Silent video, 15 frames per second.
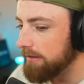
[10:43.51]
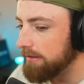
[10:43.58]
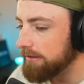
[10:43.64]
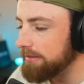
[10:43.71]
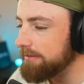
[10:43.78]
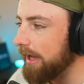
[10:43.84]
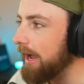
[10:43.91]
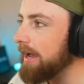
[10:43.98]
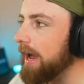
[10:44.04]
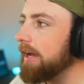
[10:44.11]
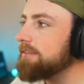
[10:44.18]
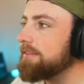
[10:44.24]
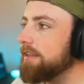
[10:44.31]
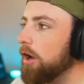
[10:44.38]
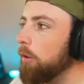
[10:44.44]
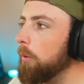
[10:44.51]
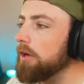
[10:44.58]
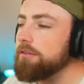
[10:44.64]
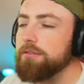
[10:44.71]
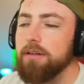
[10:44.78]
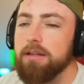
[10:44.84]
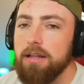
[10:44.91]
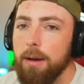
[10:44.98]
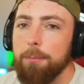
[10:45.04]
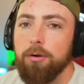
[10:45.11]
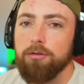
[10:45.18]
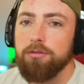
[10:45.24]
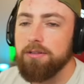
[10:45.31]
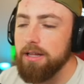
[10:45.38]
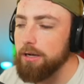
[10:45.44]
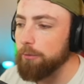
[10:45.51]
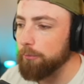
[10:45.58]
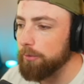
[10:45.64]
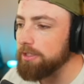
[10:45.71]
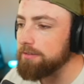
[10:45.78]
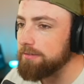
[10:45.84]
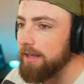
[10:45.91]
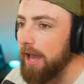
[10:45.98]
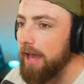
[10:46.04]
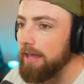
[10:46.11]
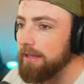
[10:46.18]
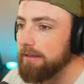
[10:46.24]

Because I still wish the numbers didn't reset.